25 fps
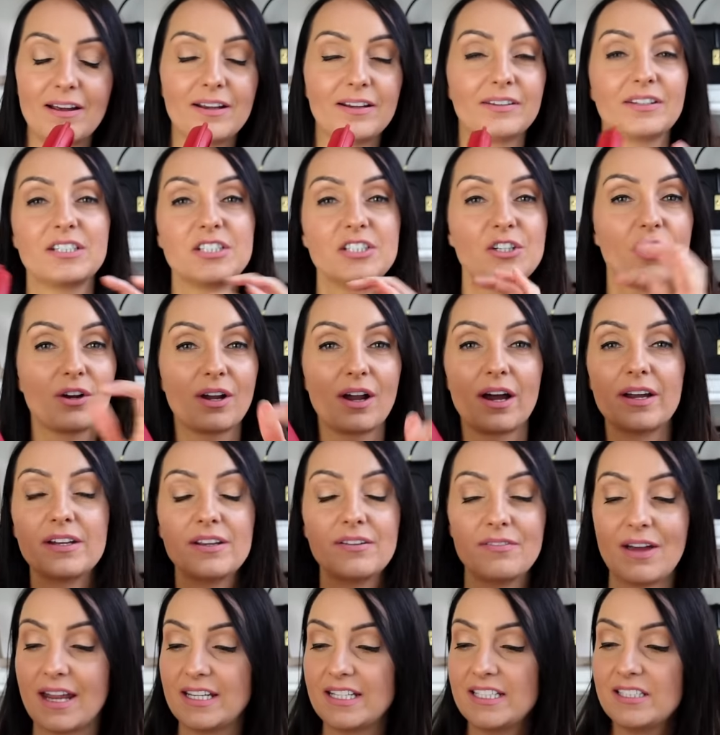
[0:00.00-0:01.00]
Like, there's not kind
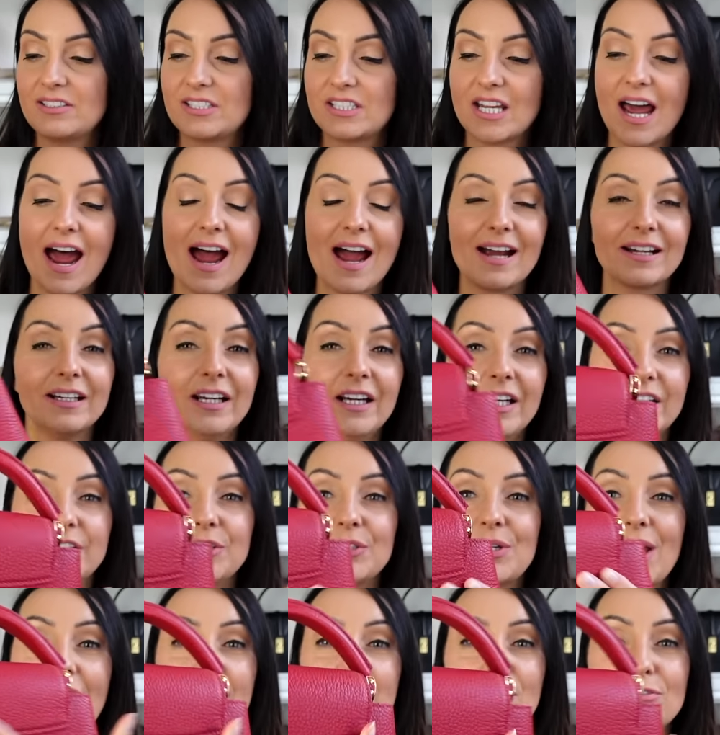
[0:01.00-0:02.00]
of any tag.
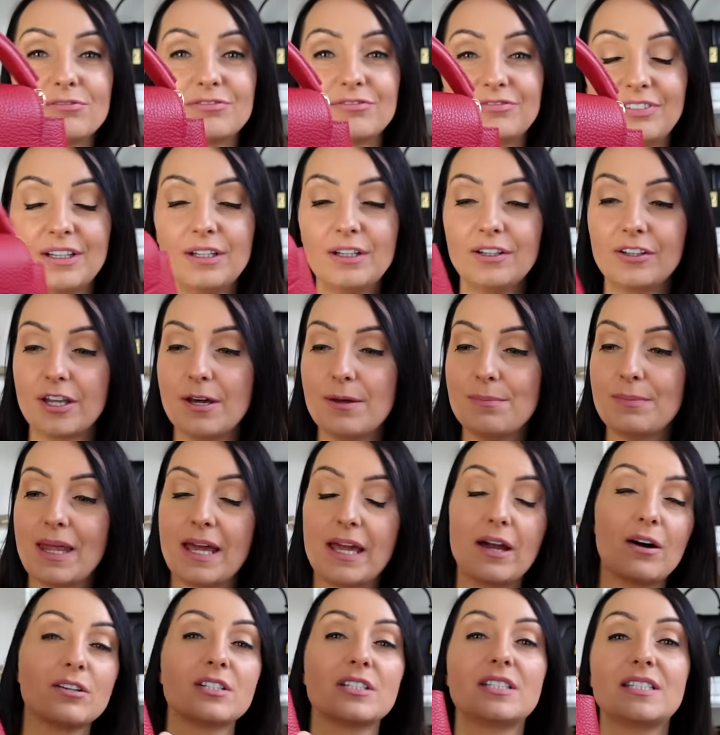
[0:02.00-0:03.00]
You cannot feel them.
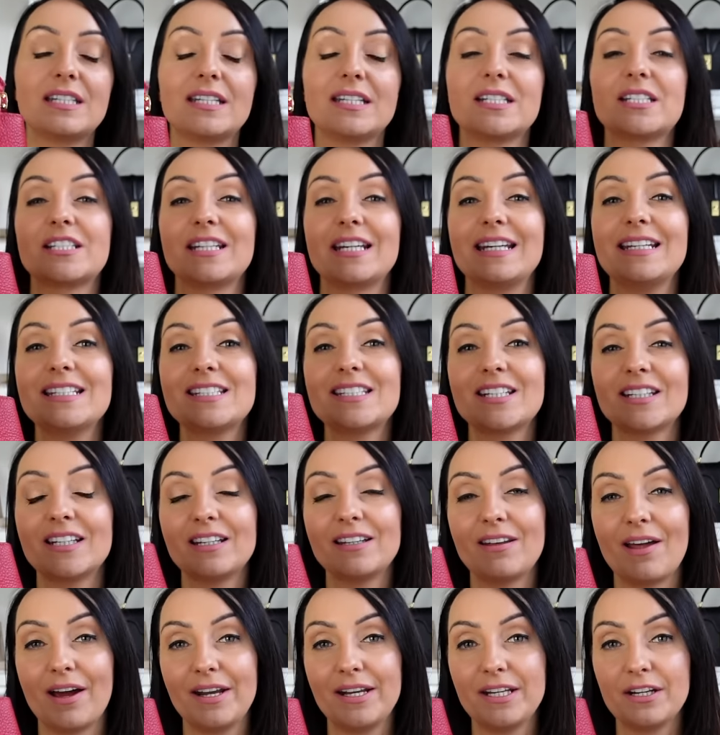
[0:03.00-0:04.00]
They are stitched into the
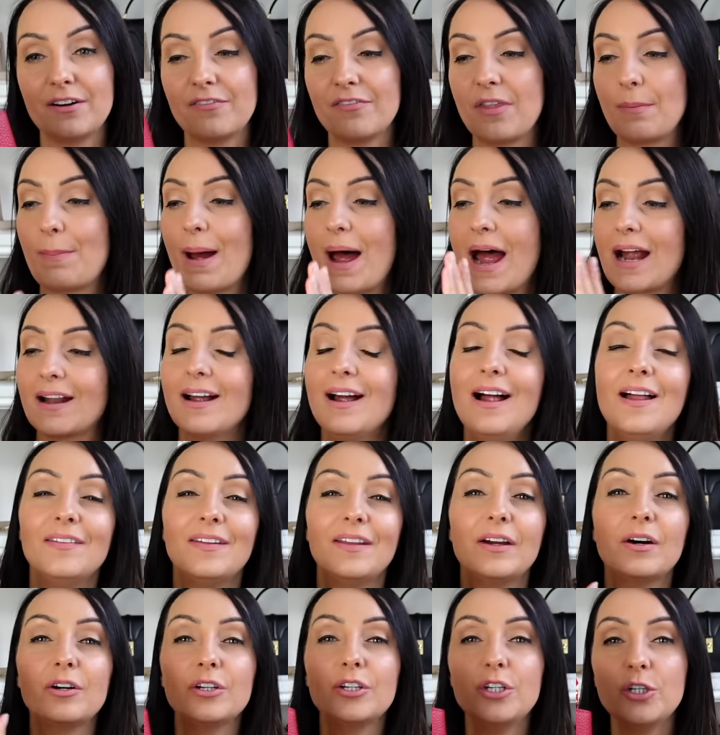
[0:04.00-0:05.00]
lining of the bag.
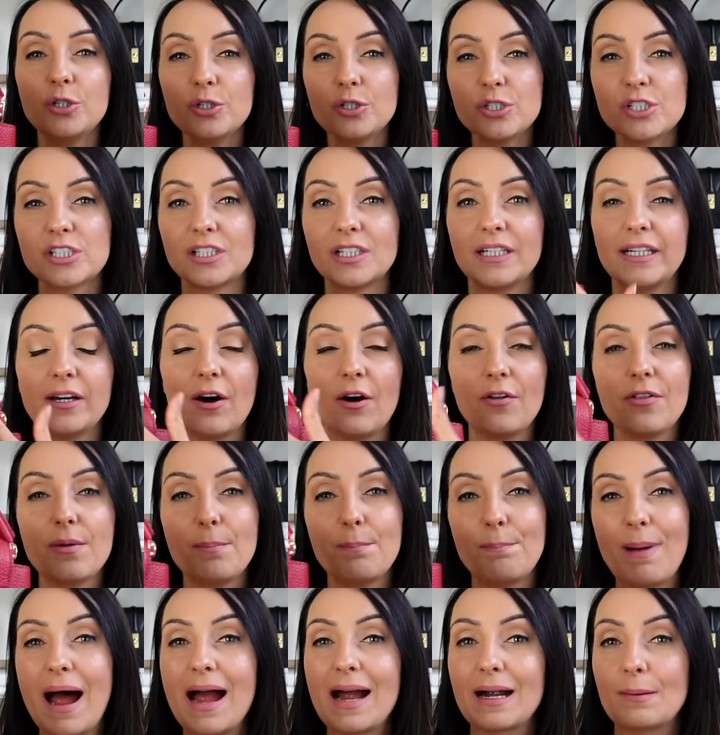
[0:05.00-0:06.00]
They are usually on the
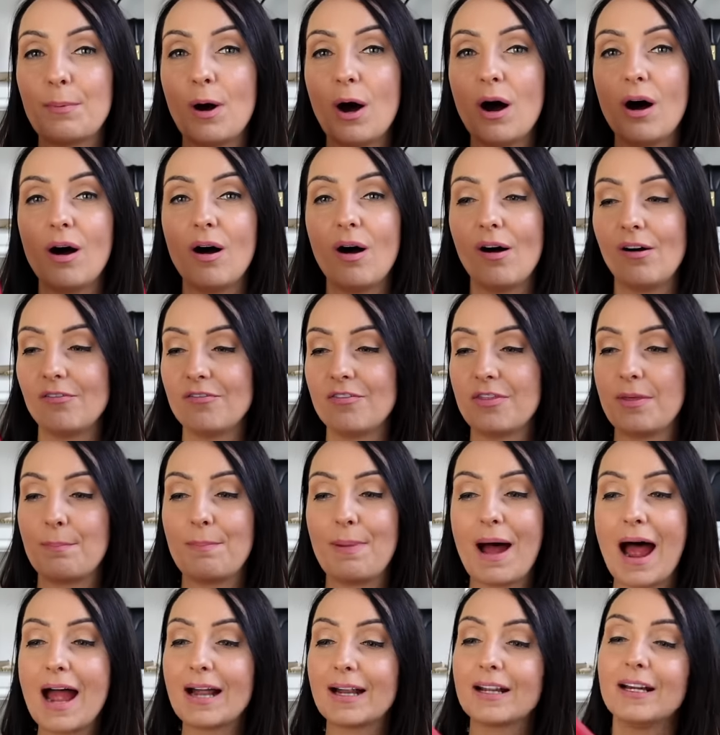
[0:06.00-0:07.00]
back part of the
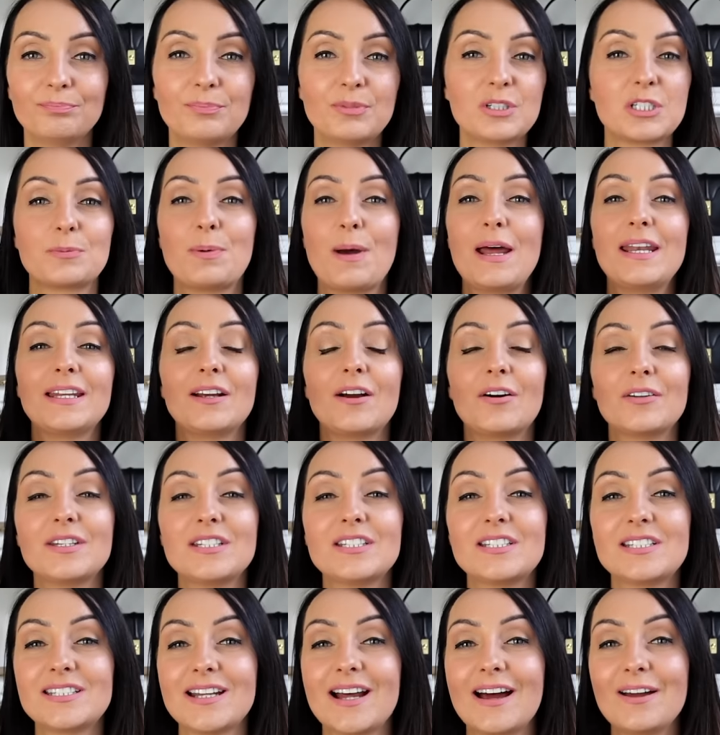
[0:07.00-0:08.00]
bag, but depending on the
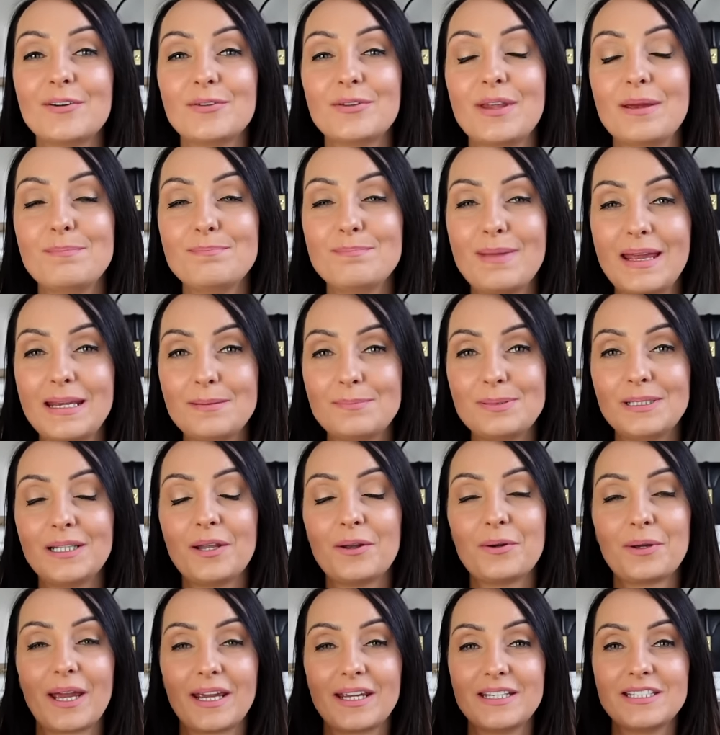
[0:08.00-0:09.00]
style, they may be
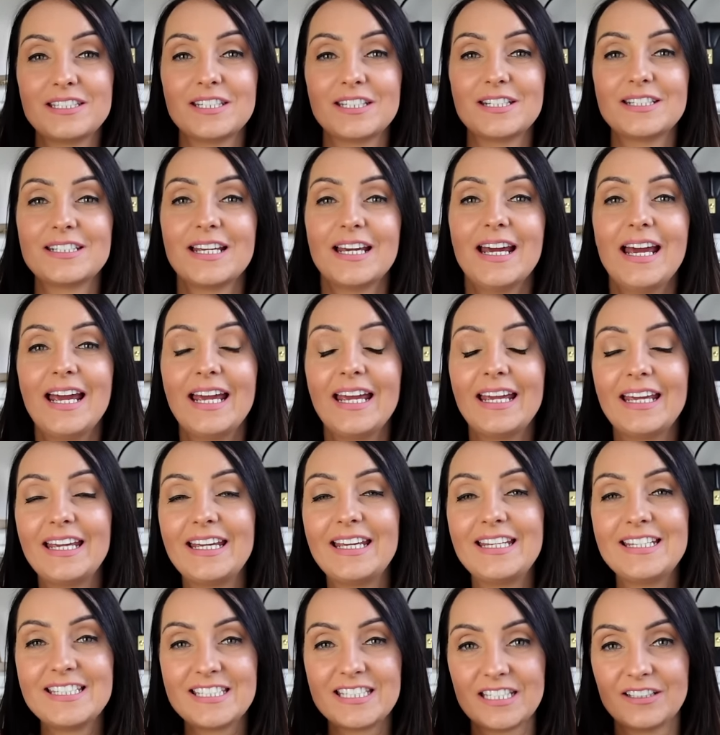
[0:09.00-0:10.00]
located
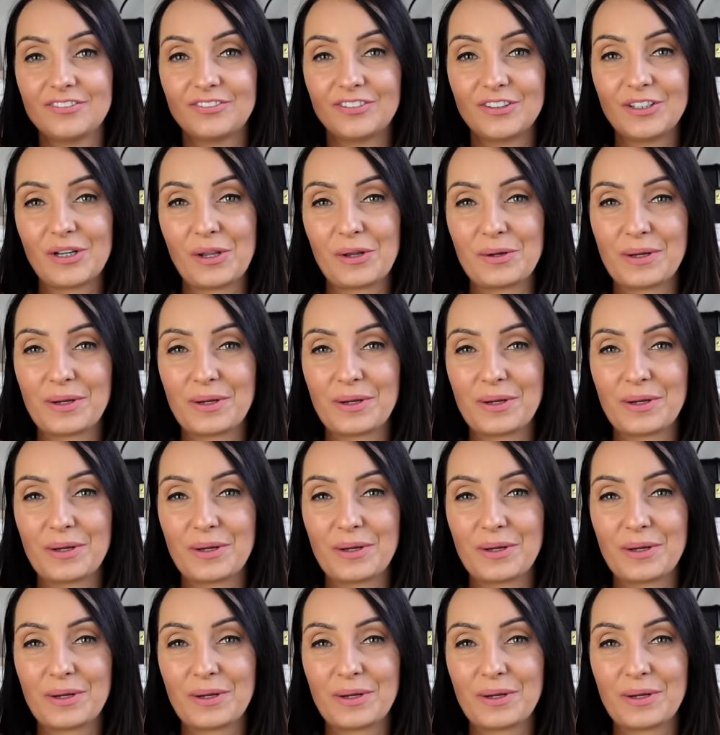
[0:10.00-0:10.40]
in different